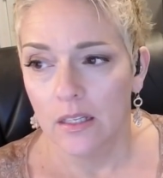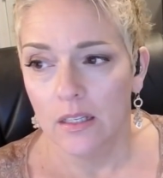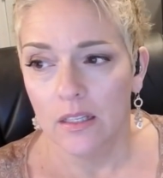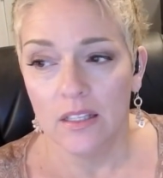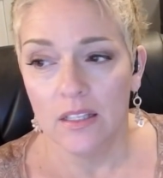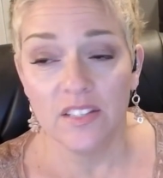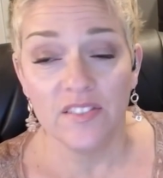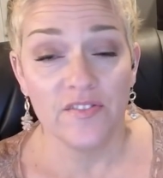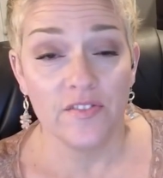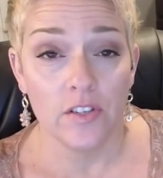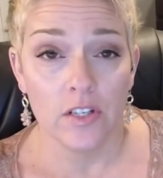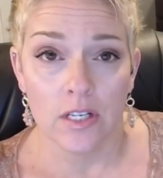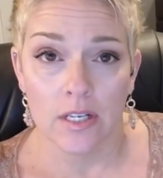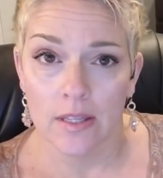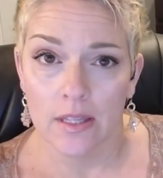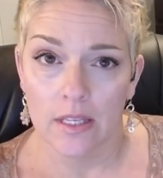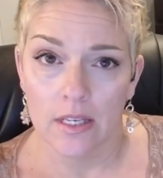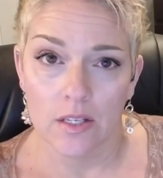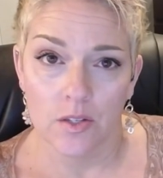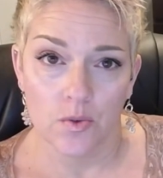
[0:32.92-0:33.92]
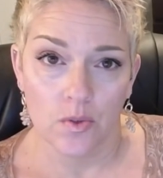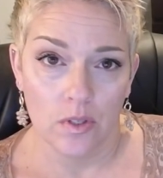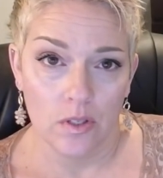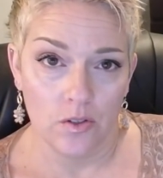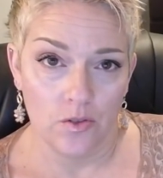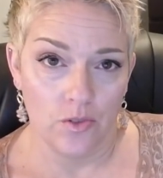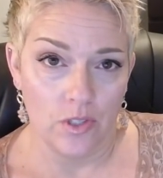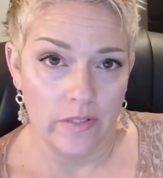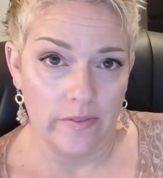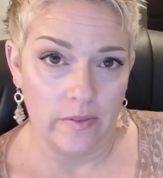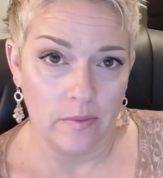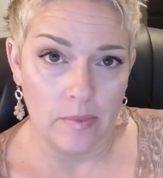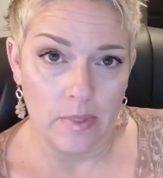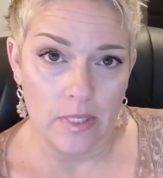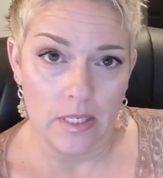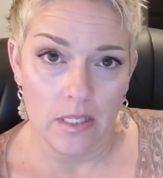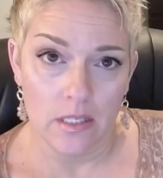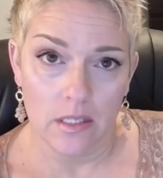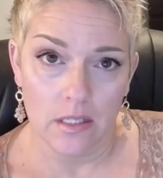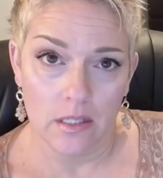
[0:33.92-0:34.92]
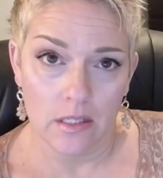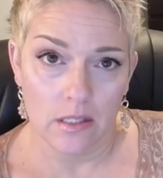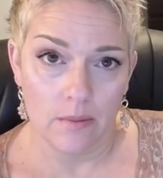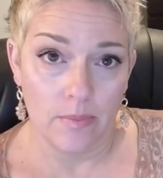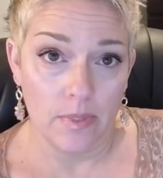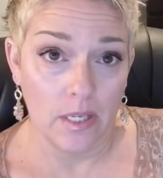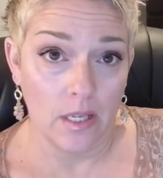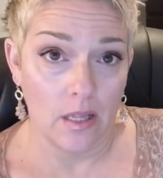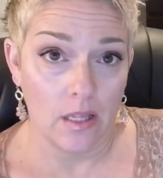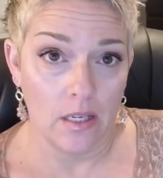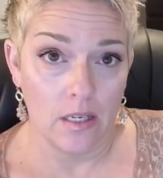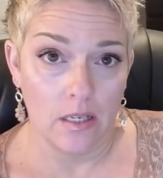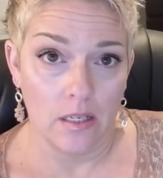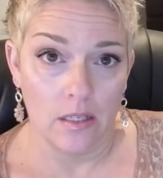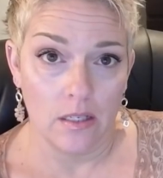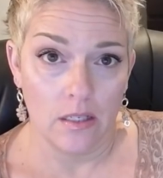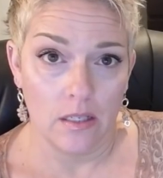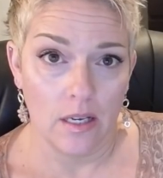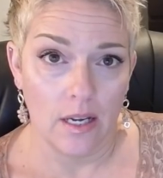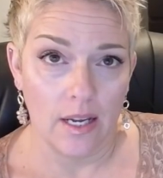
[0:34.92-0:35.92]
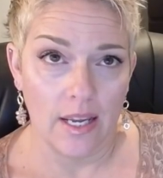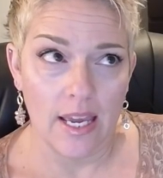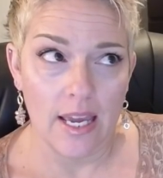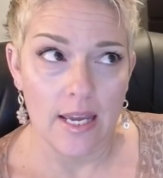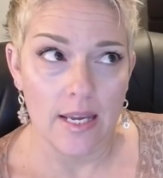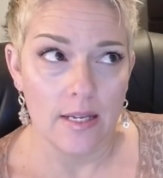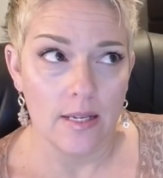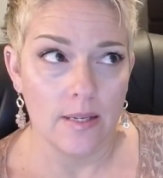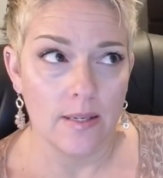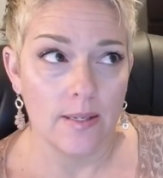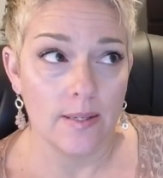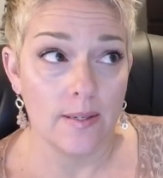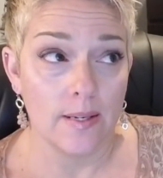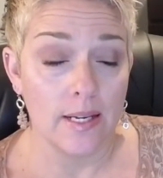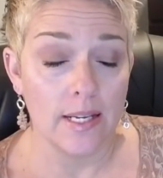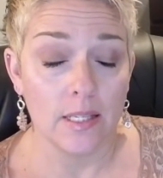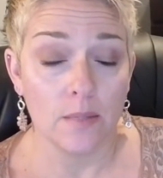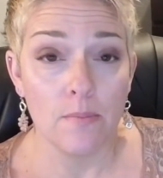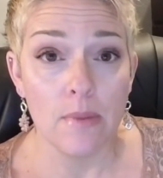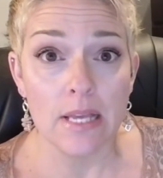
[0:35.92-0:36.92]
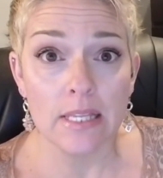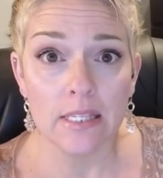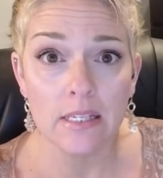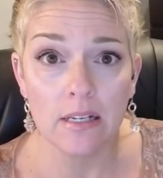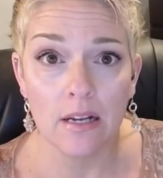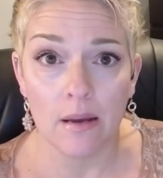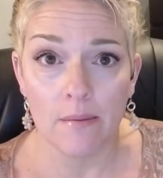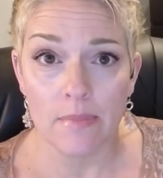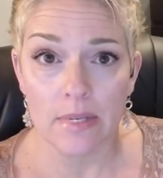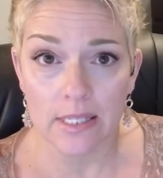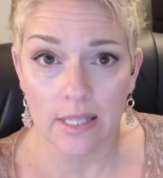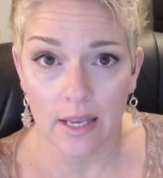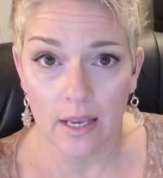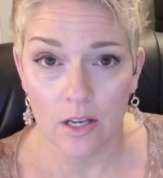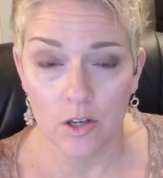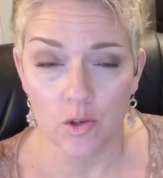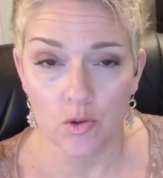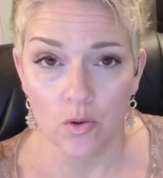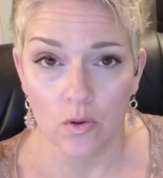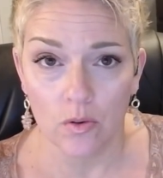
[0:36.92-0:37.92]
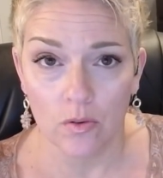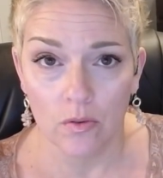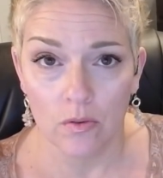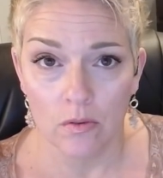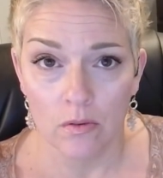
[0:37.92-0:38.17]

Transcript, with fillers: This fucking thing's really driving me nuts. I'm telling you, I can't. St- it's messing up my schedule.